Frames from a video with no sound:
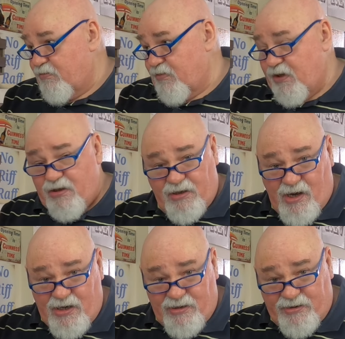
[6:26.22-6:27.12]

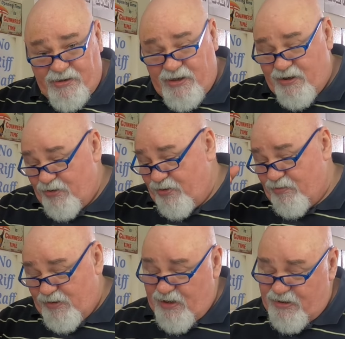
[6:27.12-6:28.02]
either there or
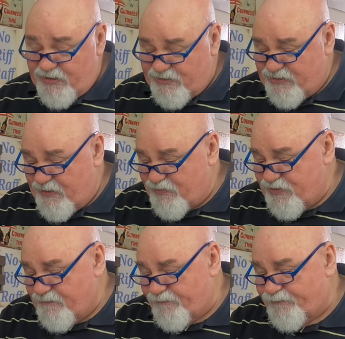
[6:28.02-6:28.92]
in the description.